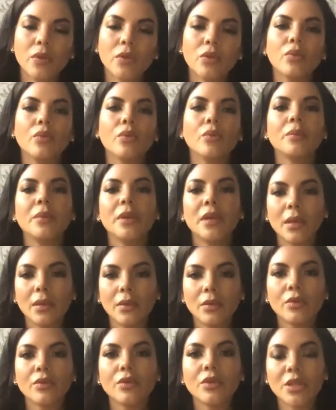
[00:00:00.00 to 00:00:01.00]

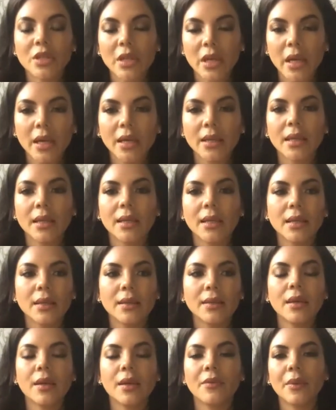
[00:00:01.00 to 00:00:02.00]
to check that
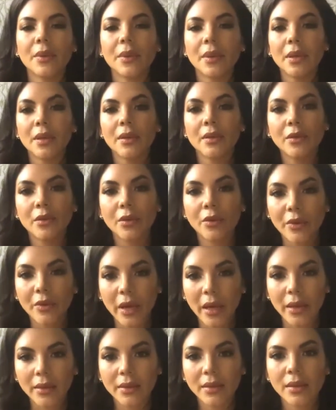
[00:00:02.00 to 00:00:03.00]
everything is
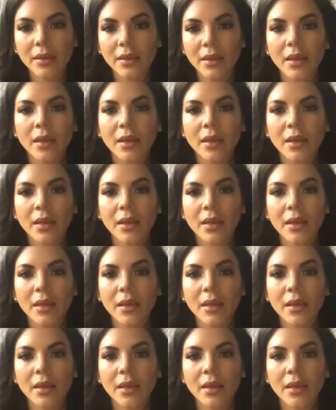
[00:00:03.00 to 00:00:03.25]
correct.